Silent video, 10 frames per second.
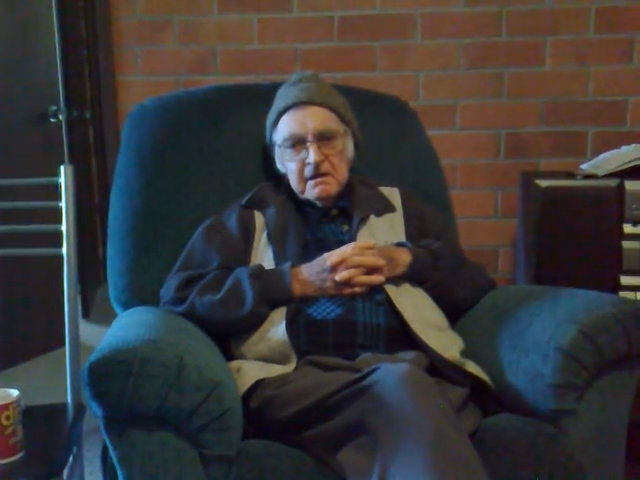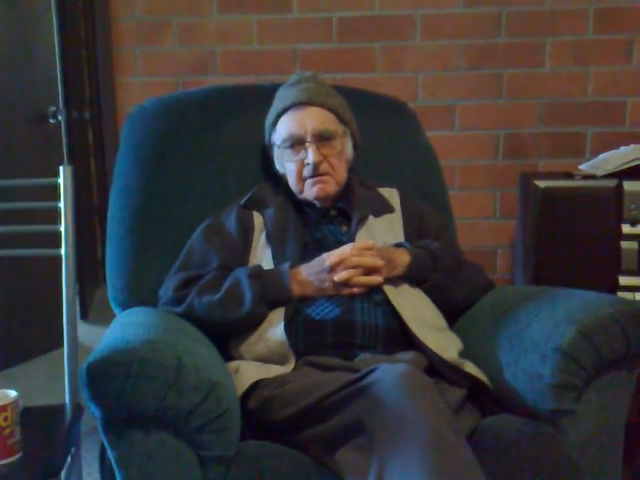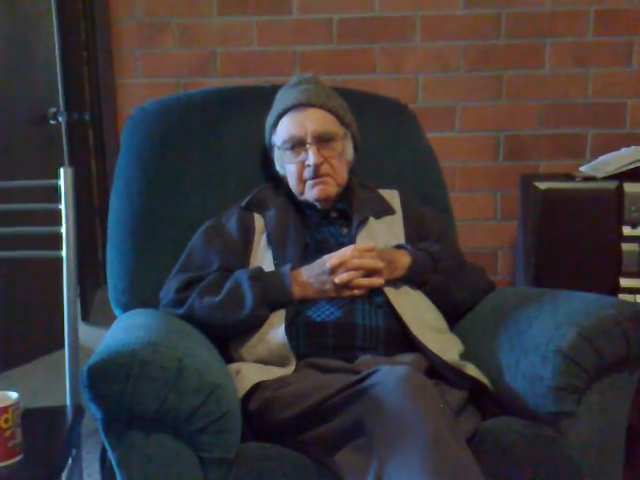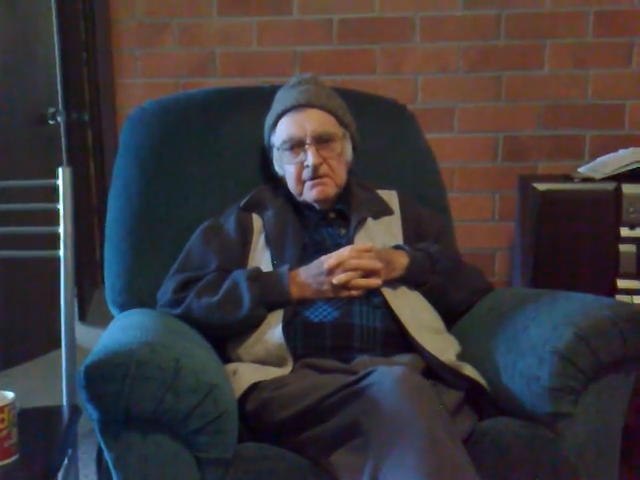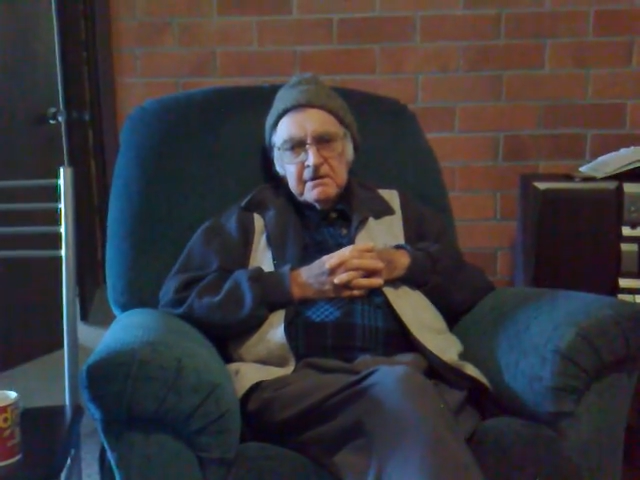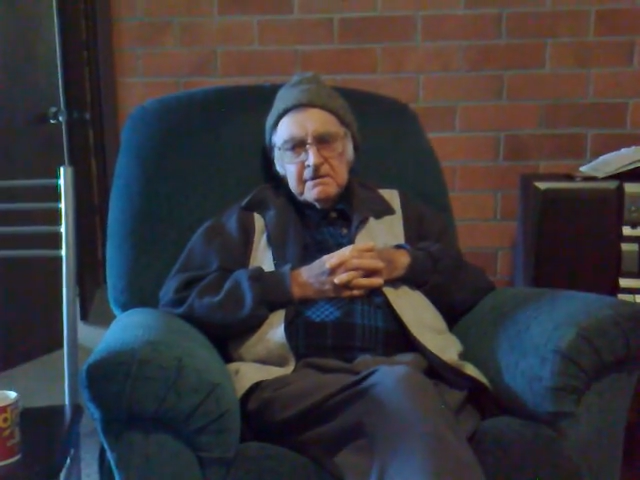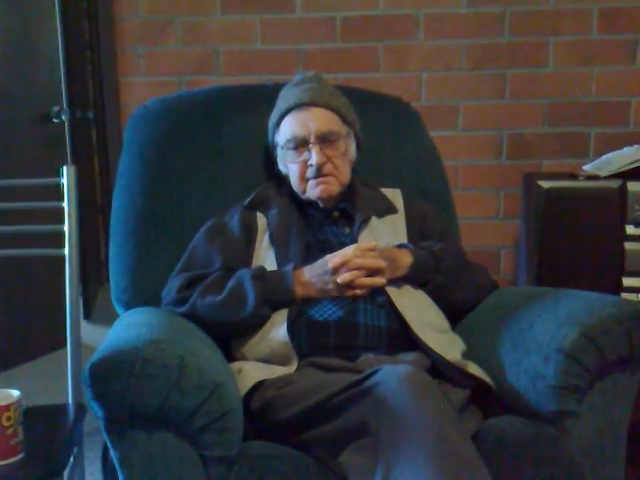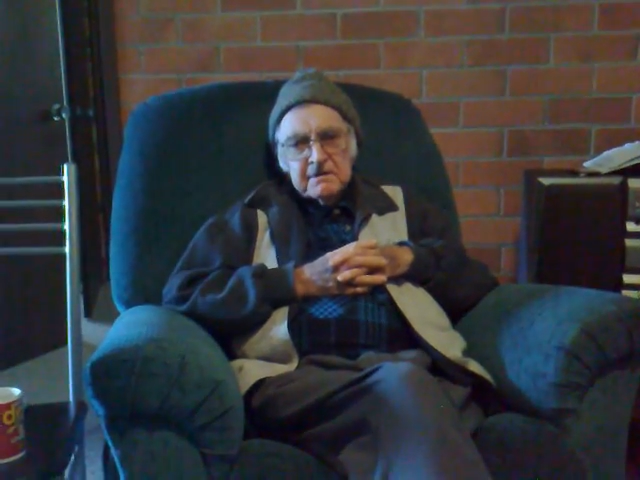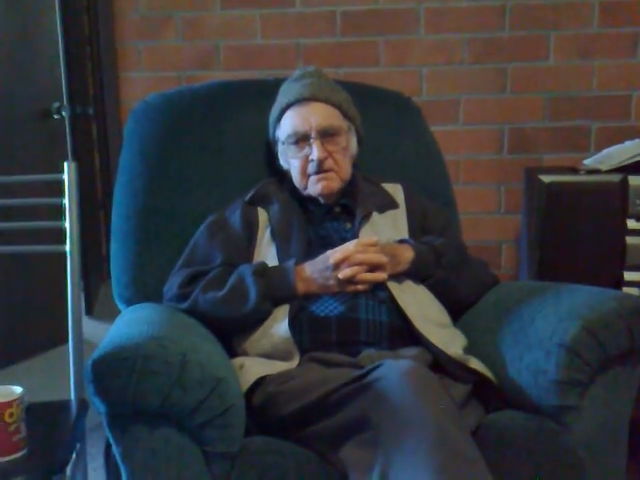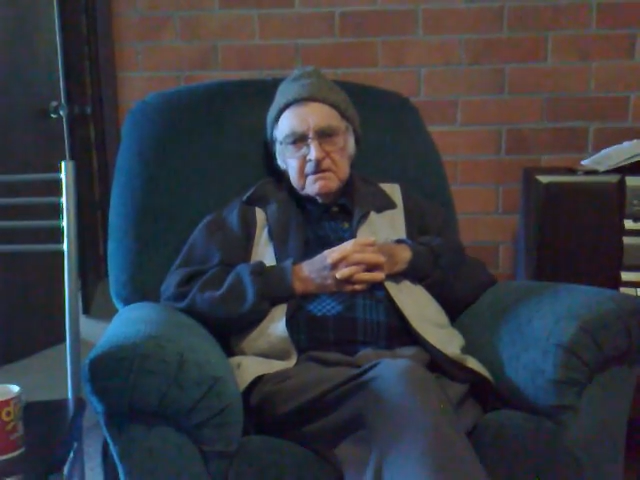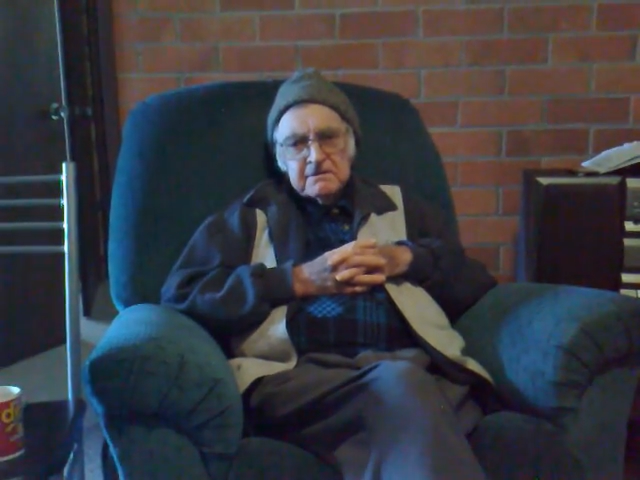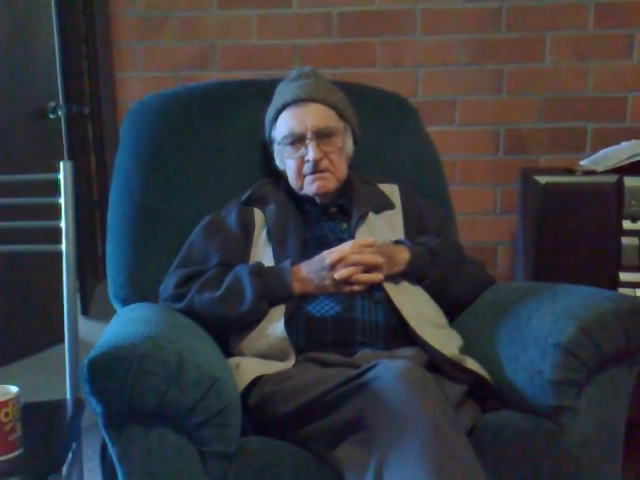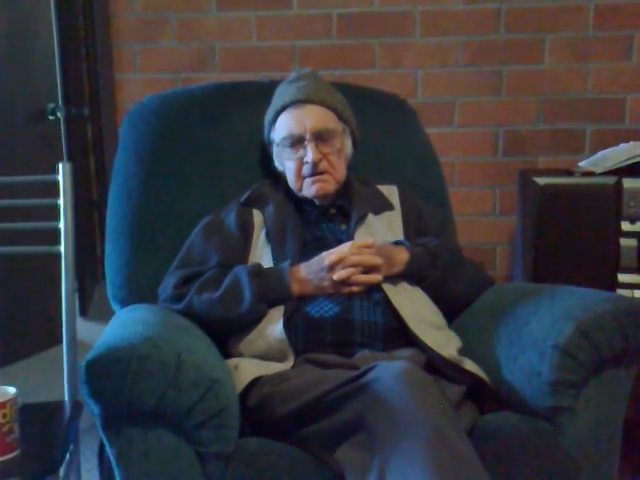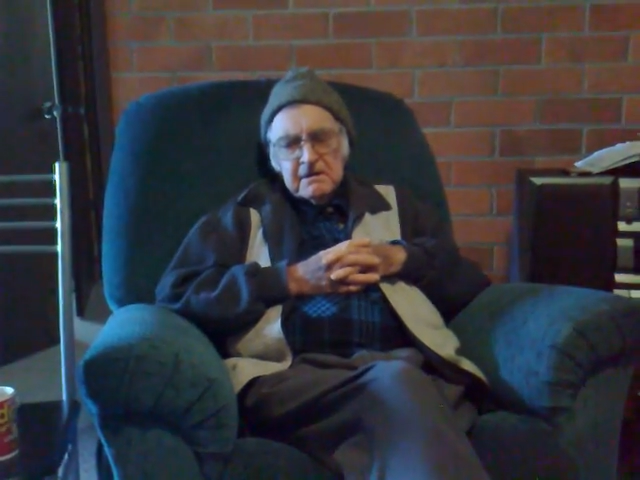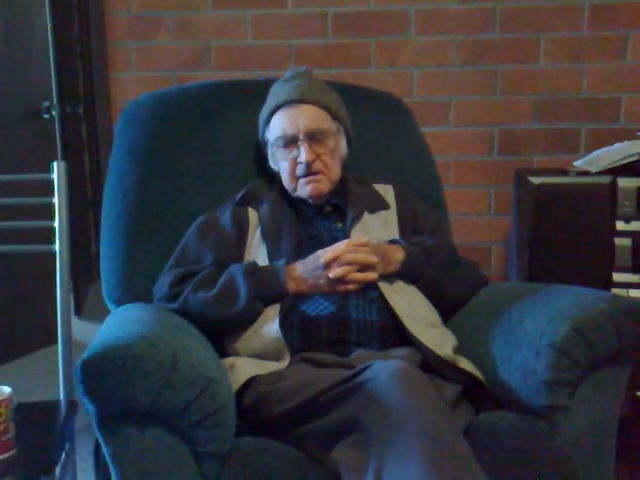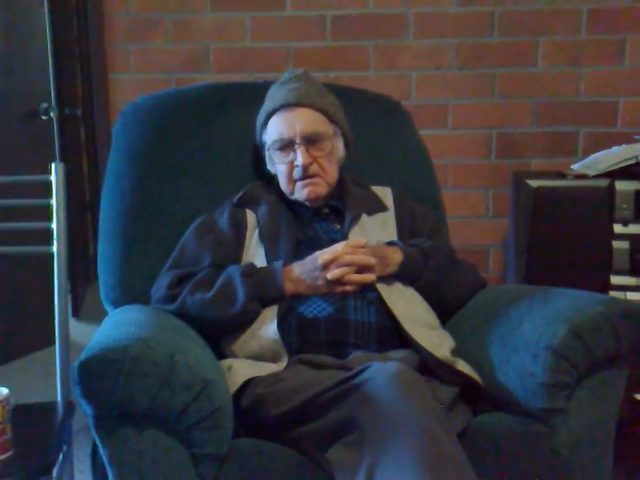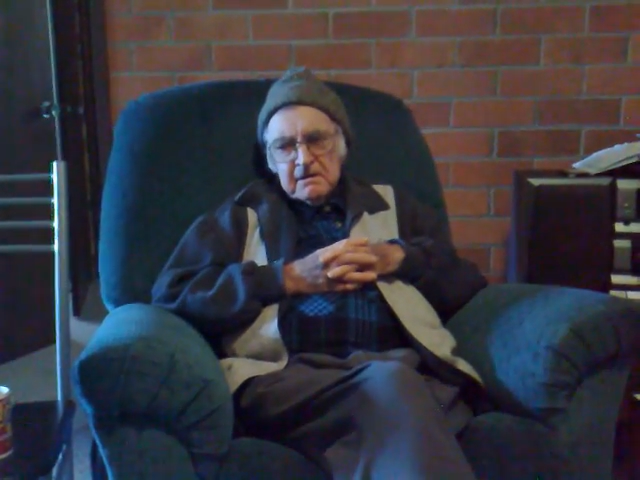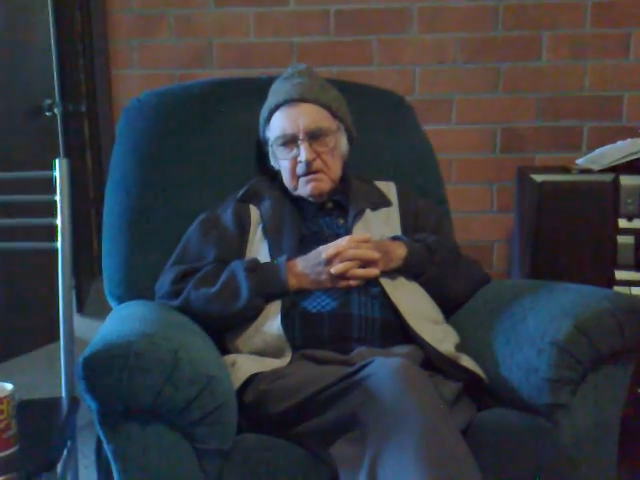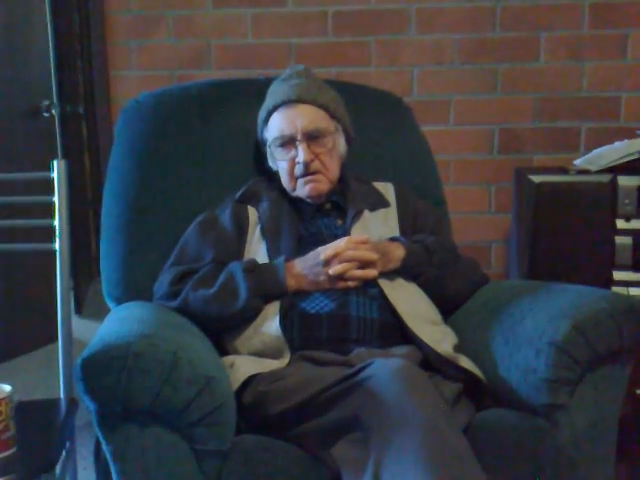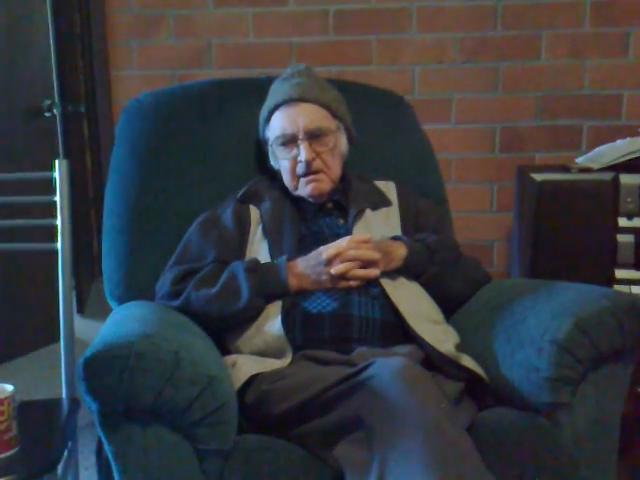And he says
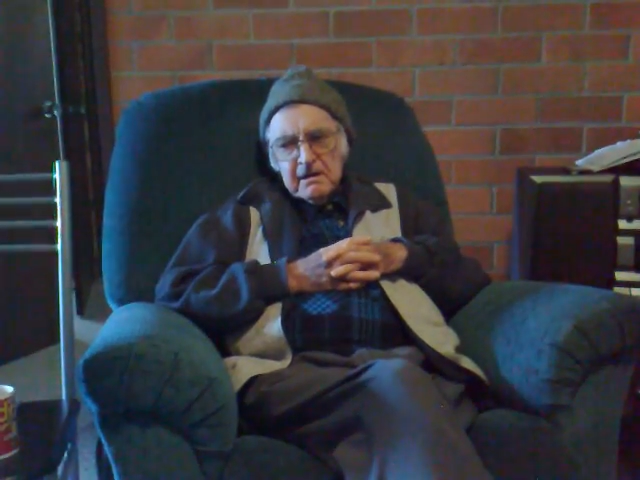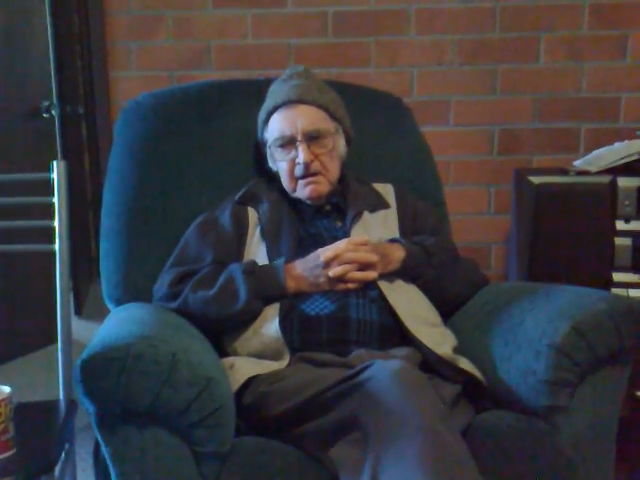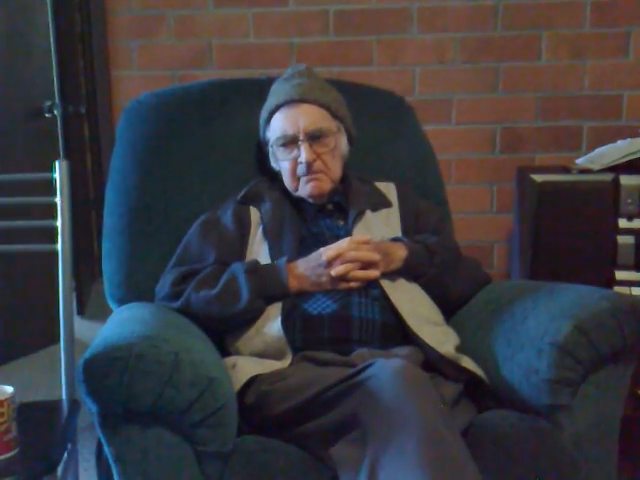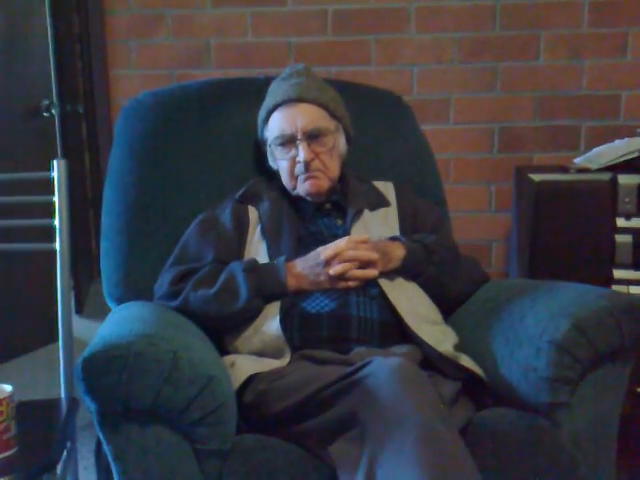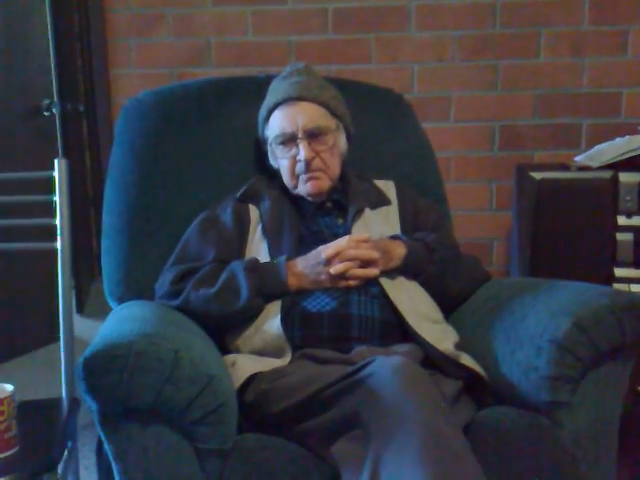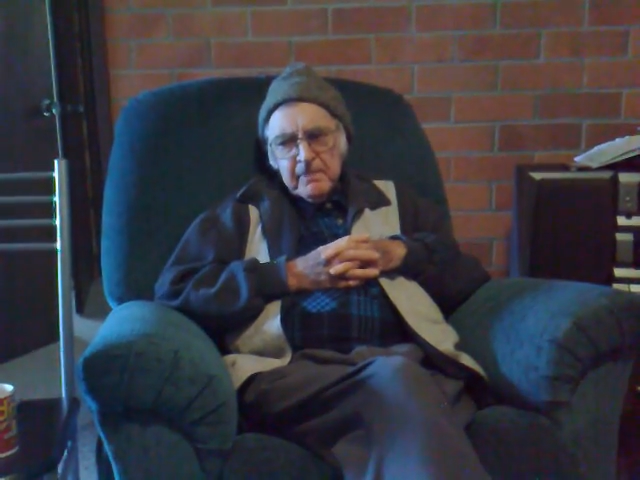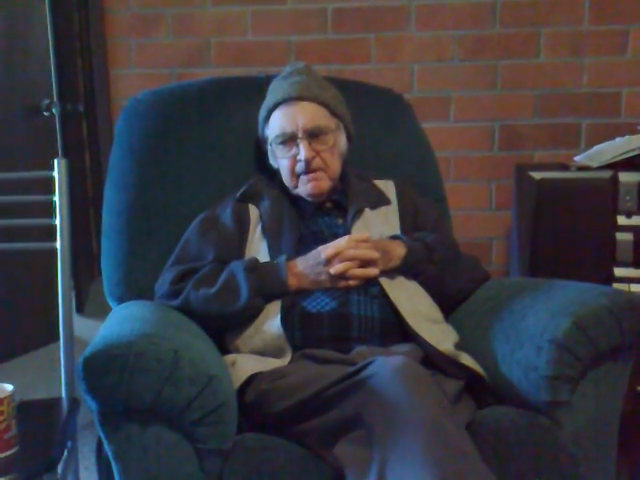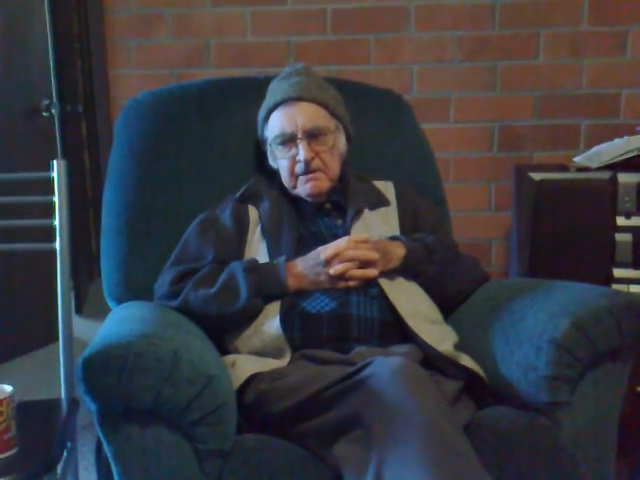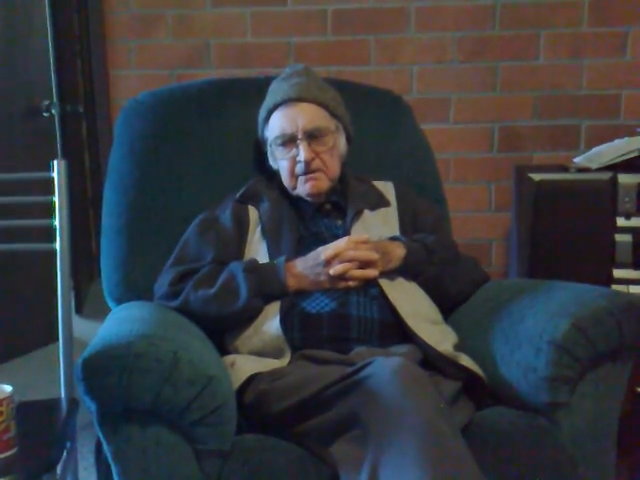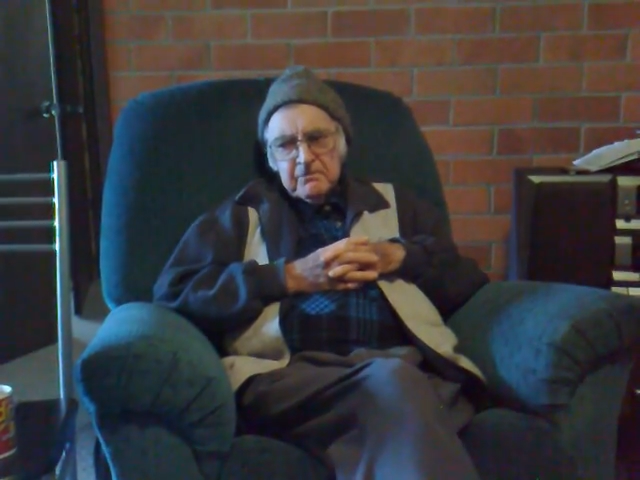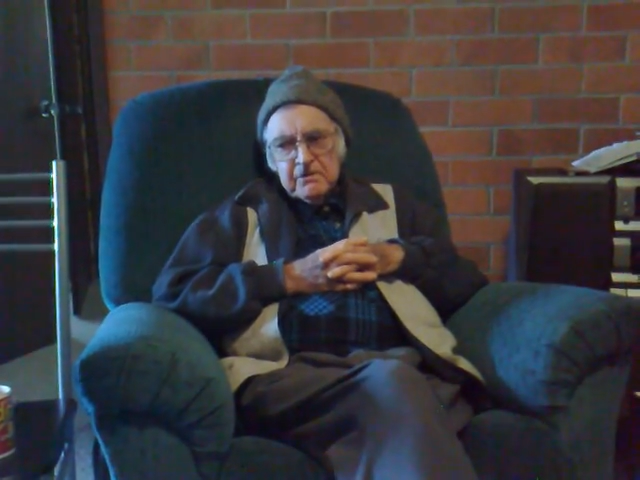in